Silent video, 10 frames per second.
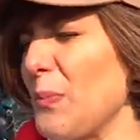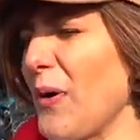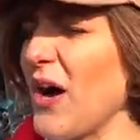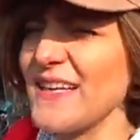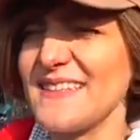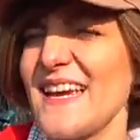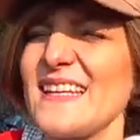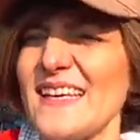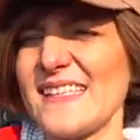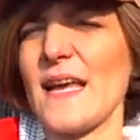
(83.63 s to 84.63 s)

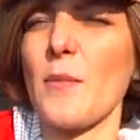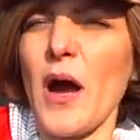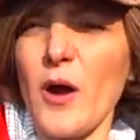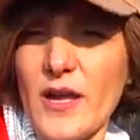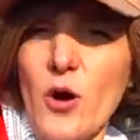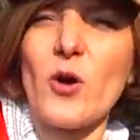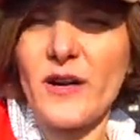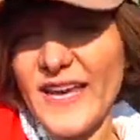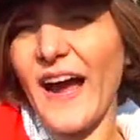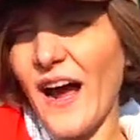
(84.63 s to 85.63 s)
Polytechnic somehow, or
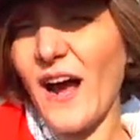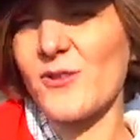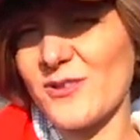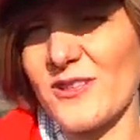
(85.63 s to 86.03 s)
yeah, house